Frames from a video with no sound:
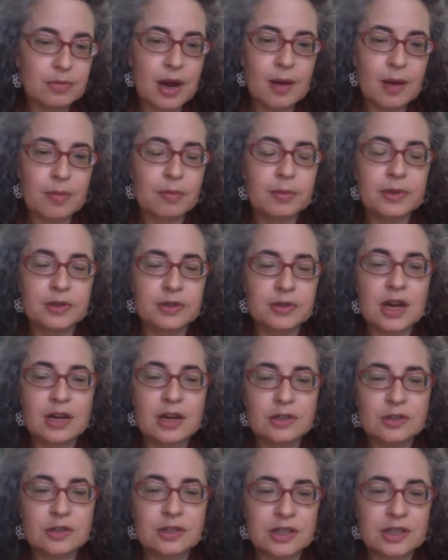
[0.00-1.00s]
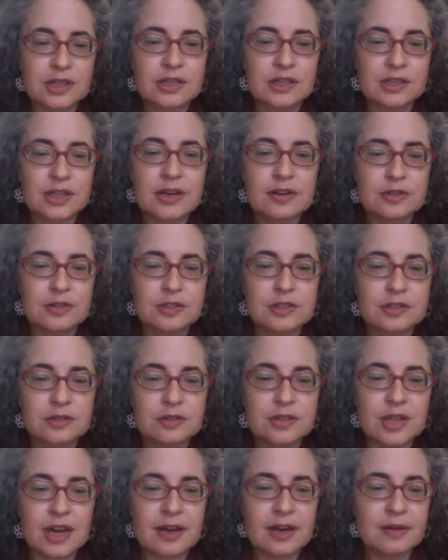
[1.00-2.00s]
probably your doctor can get a letter to do
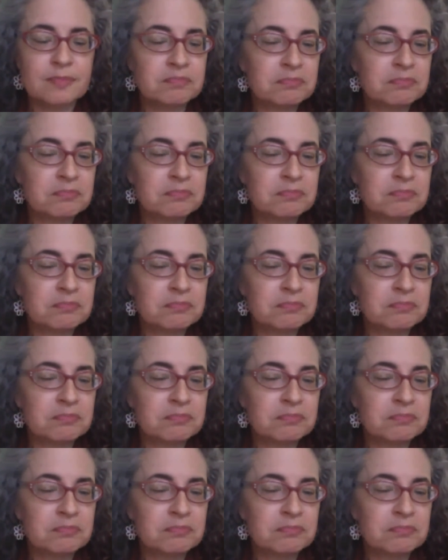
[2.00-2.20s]
that.